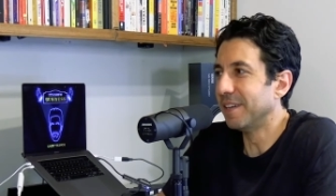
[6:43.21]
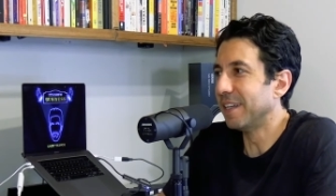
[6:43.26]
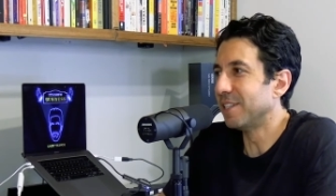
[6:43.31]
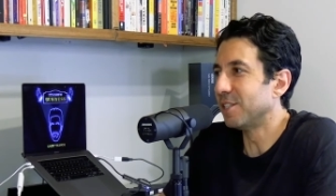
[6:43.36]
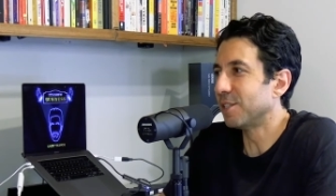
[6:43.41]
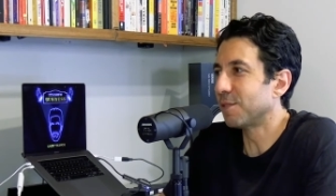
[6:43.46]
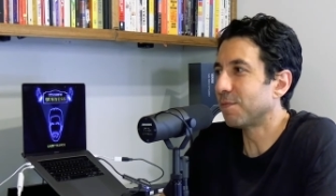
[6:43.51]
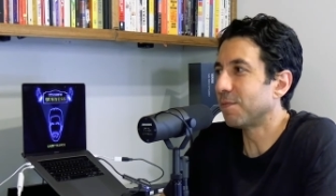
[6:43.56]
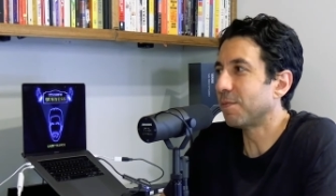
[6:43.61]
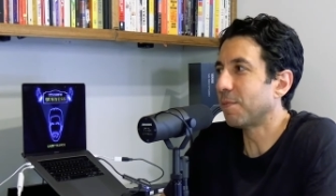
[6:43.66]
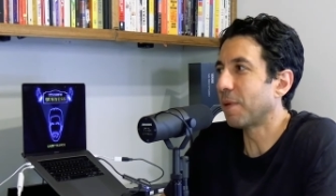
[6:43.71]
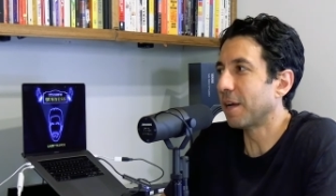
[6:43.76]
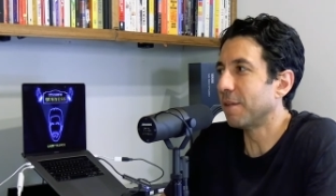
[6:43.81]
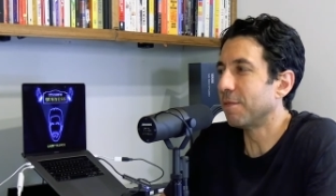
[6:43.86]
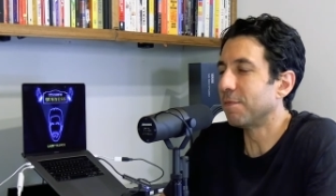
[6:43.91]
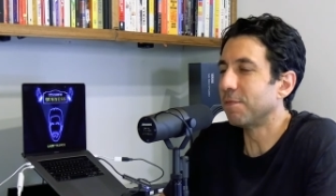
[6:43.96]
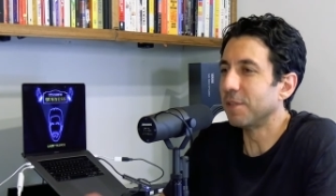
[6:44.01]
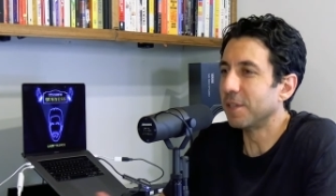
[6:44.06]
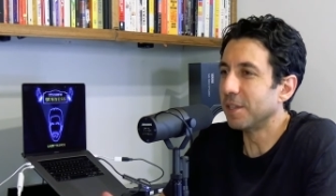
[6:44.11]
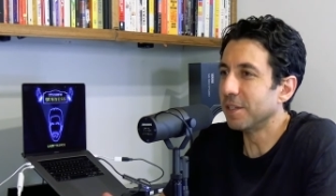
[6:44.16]
It just probably
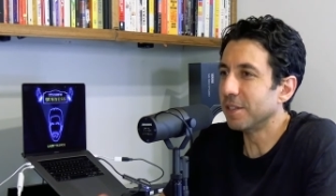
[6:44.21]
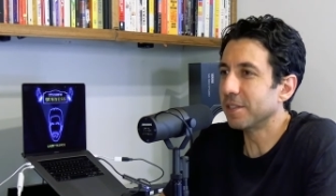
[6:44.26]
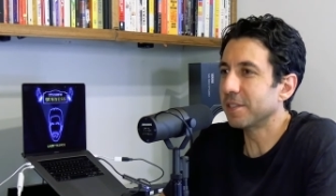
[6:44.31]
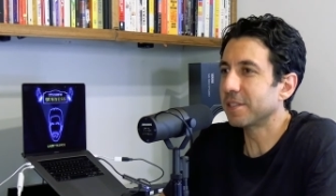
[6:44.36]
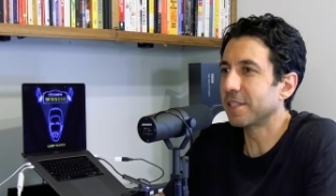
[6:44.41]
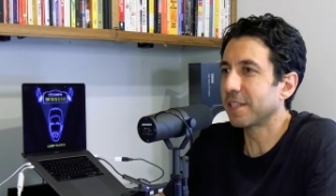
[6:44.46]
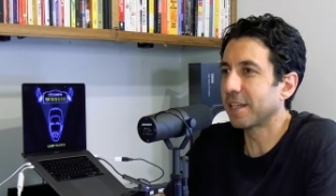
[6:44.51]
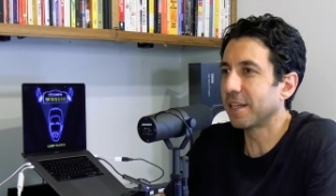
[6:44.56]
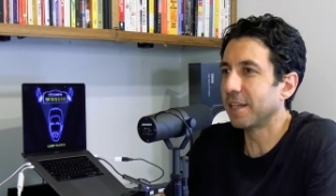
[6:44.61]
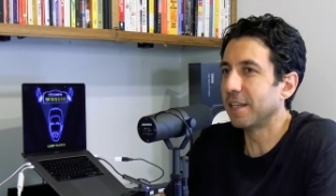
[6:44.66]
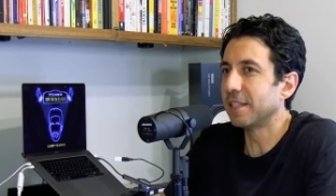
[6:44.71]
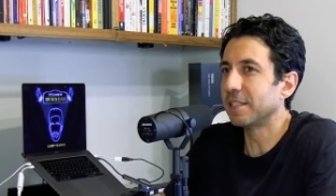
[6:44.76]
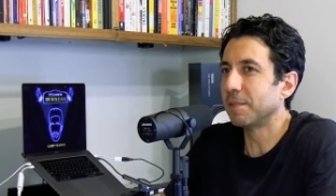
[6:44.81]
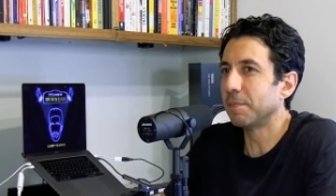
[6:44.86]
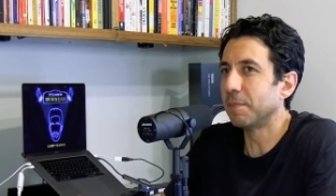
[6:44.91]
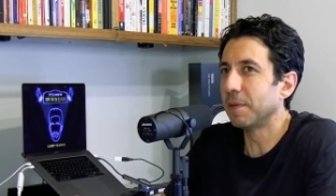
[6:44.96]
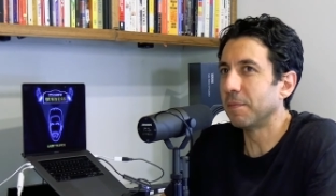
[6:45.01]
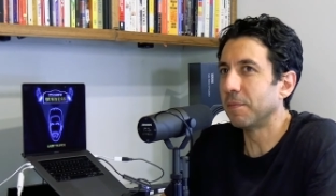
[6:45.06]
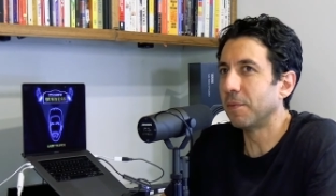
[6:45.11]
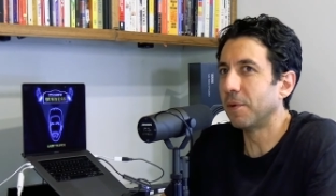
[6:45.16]
feels like it's a
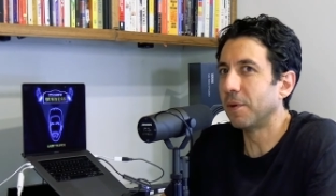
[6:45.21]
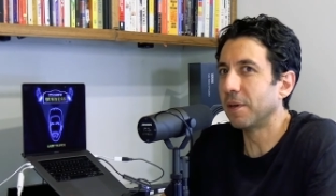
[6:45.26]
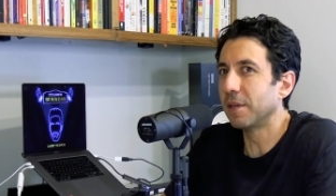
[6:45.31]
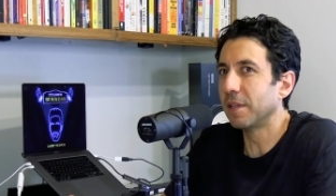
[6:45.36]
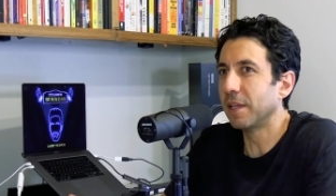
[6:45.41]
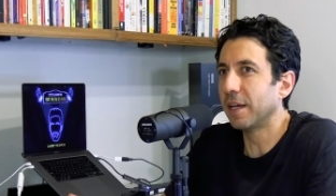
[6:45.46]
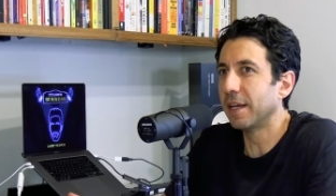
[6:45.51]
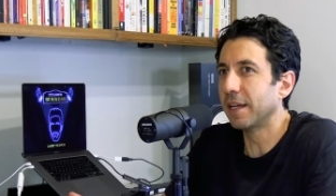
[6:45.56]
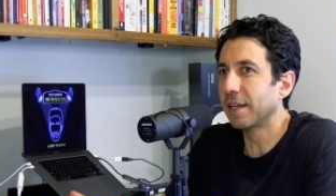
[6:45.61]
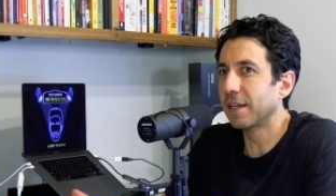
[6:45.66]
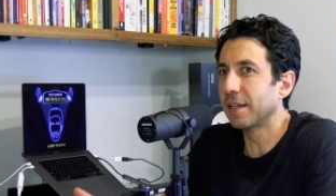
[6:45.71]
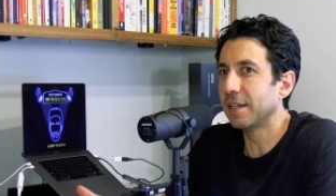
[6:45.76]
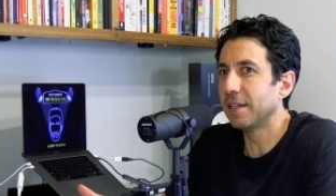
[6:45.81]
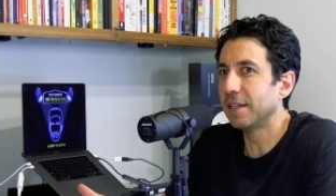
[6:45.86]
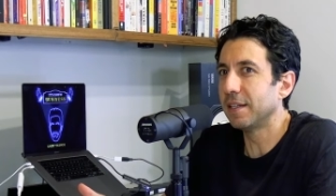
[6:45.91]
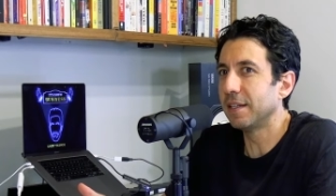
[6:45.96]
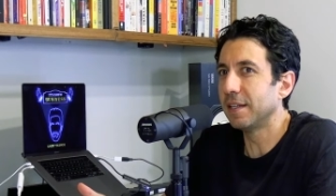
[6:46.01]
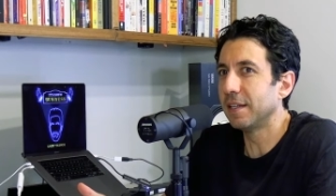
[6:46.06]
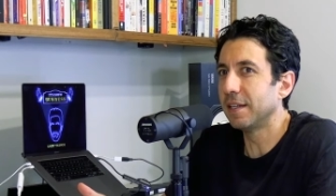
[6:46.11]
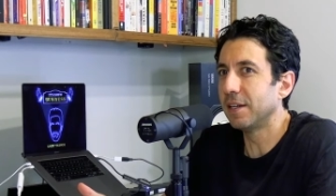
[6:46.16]
bit more like
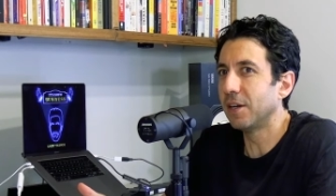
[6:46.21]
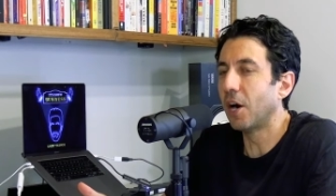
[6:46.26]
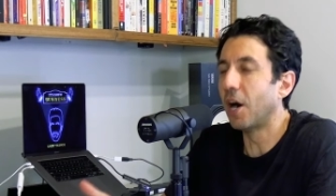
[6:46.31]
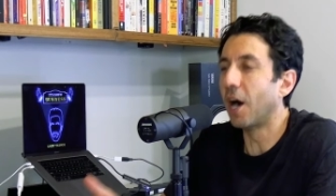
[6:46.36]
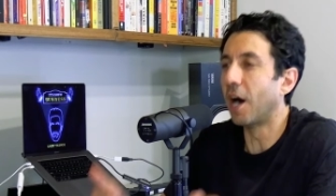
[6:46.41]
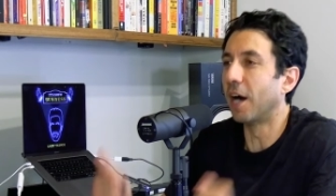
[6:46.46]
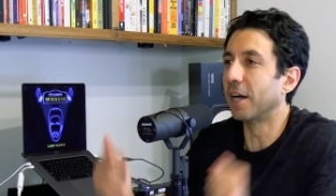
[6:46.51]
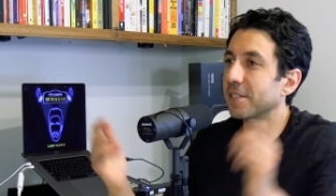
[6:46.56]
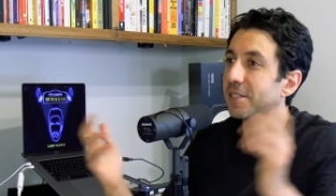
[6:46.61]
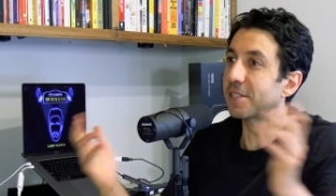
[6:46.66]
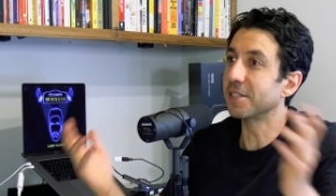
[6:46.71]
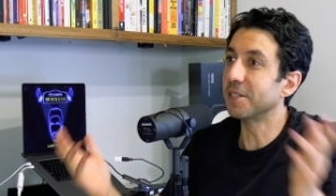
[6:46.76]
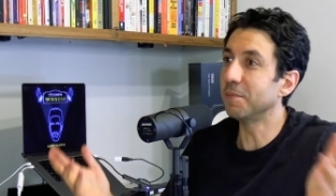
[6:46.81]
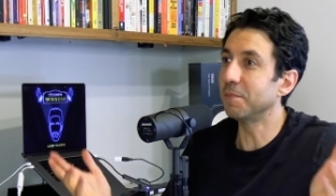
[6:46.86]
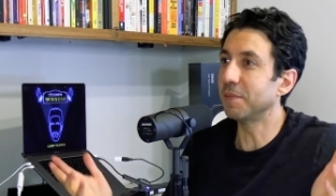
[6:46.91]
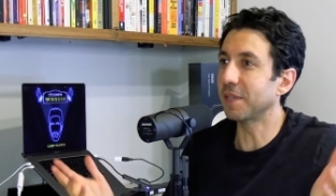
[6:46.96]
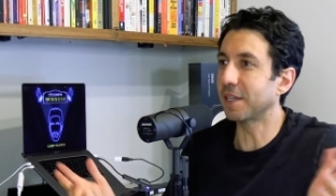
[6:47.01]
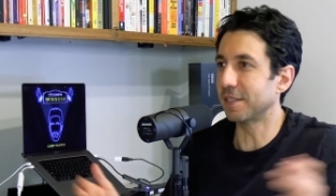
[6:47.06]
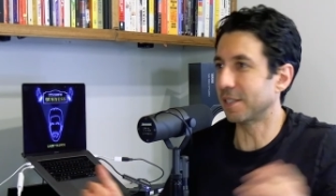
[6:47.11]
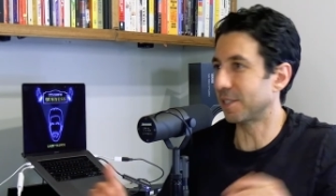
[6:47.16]

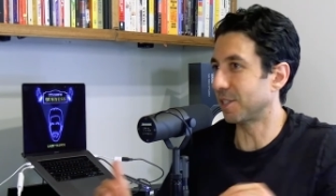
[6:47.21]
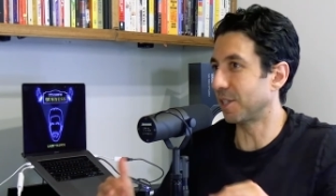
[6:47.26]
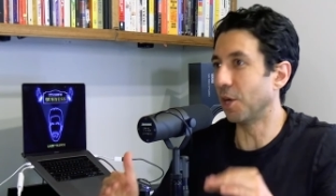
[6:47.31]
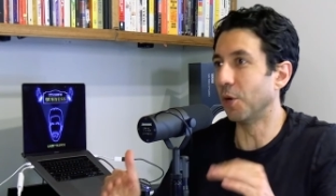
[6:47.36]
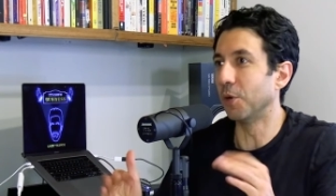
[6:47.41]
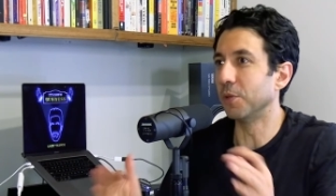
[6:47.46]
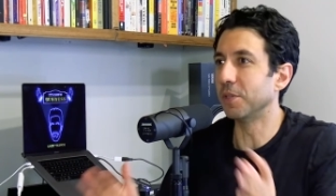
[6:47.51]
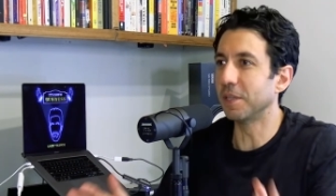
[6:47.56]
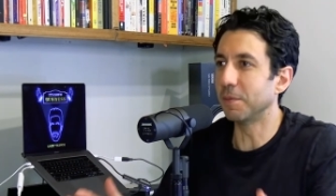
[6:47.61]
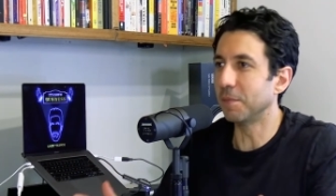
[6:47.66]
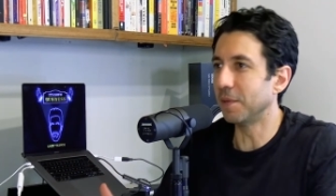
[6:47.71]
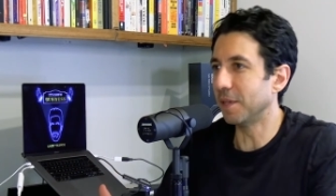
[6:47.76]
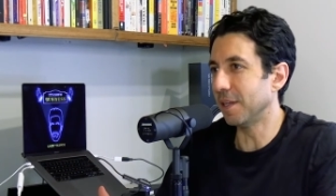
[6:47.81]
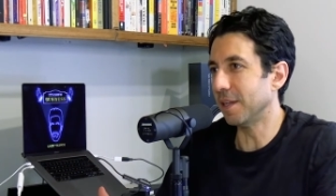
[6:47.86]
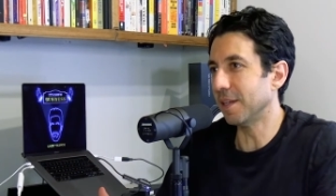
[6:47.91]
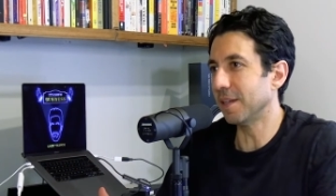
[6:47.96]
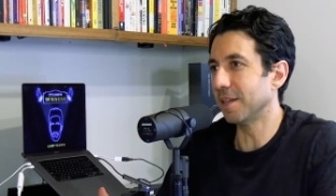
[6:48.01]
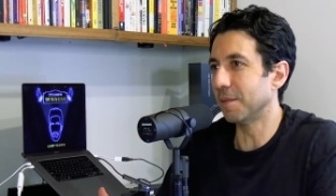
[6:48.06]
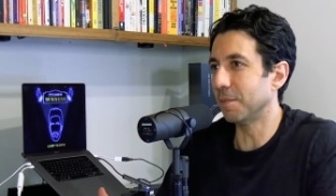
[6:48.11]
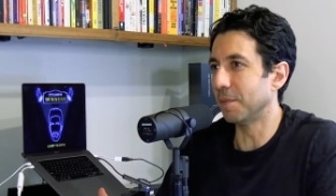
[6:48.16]
awesome because it's the only
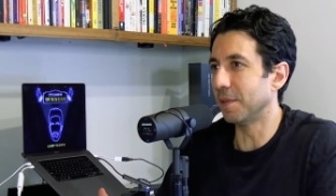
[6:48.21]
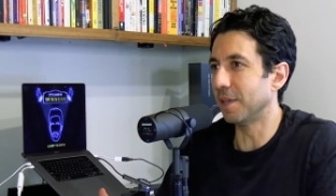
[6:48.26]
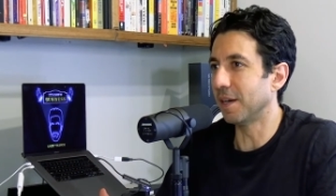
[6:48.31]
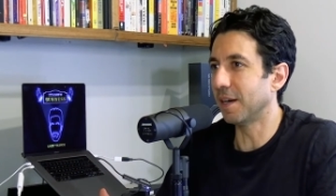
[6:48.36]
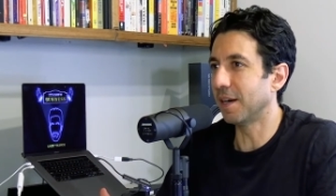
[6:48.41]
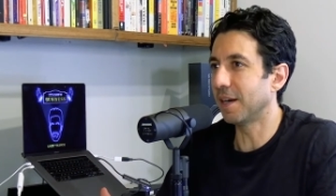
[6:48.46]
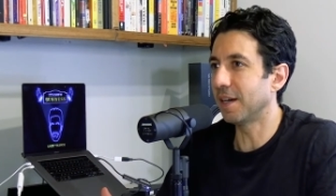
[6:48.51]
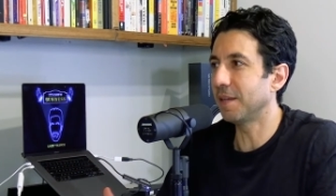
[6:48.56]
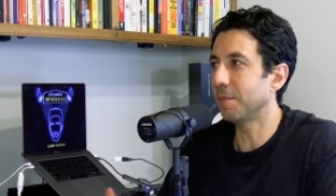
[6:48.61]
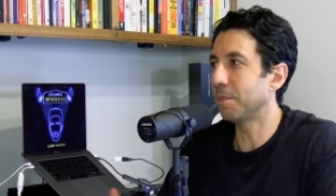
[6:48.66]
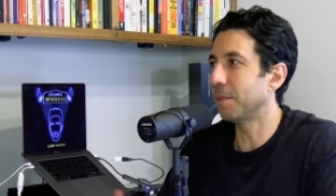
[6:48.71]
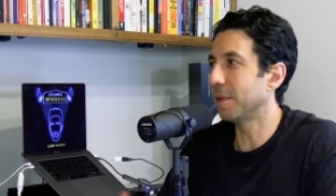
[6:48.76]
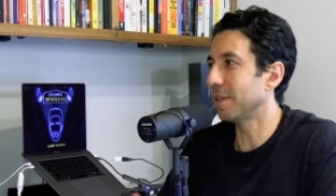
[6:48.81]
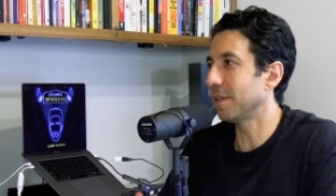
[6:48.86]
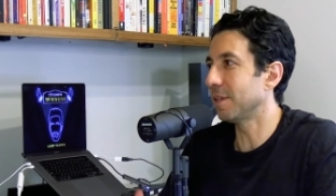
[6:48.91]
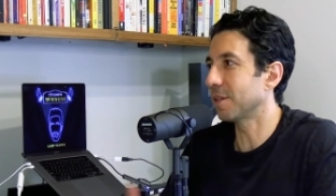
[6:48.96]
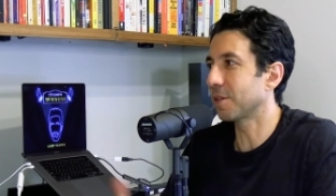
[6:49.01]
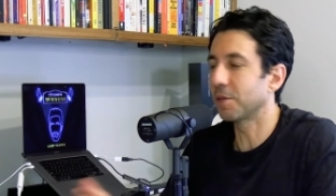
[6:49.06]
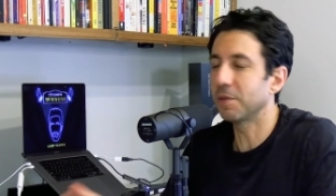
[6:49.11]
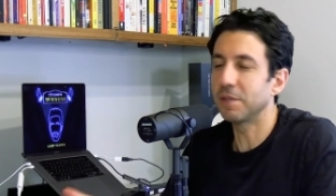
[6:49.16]
media to be on,
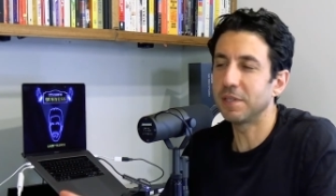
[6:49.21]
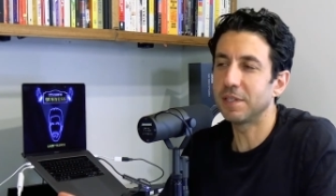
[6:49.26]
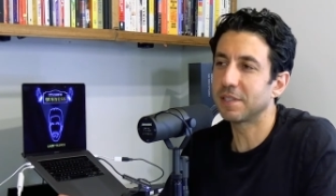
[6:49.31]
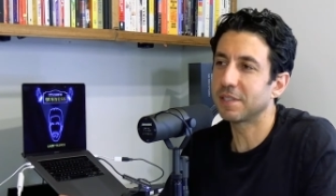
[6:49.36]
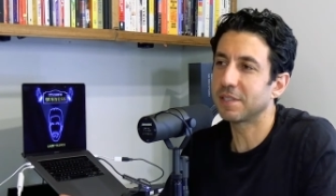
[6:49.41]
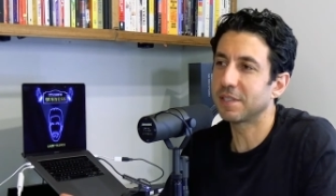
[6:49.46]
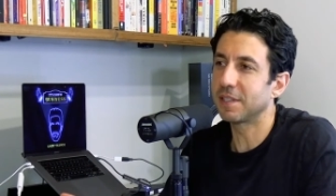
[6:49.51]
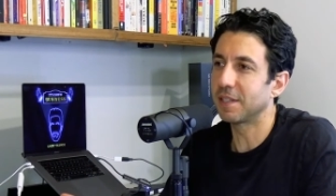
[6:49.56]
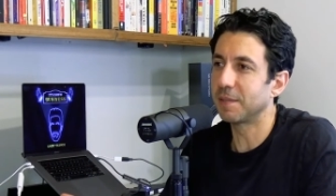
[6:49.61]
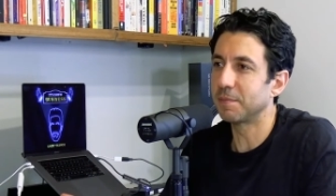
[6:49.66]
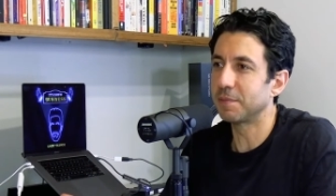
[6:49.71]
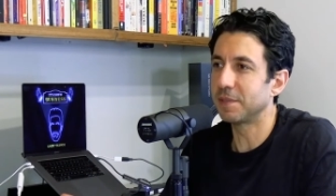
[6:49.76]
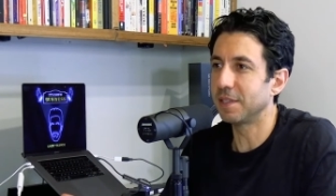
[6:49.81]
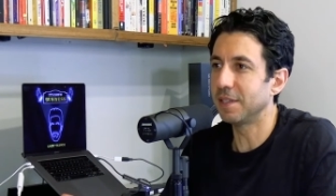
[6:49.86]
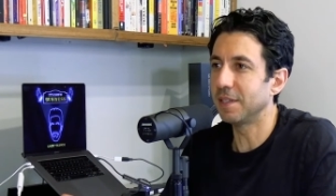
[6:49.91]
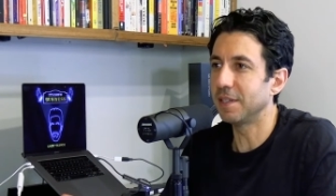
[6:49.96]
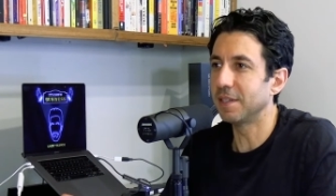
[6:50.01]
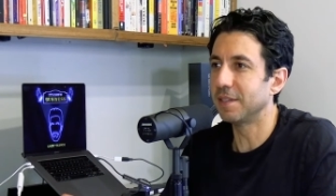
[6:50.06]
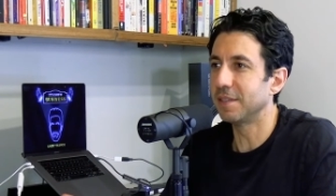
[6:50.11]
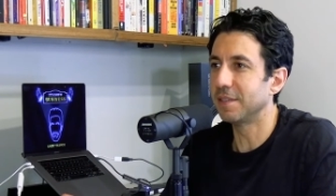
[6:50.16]
but your career is still up to
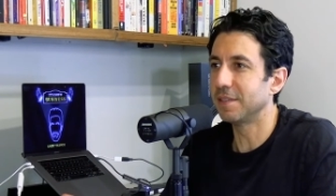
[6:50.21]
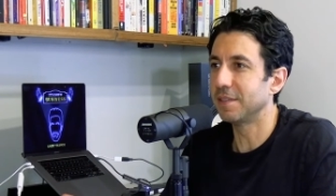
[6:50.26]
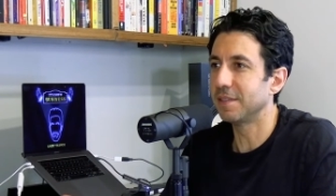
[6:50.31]
you.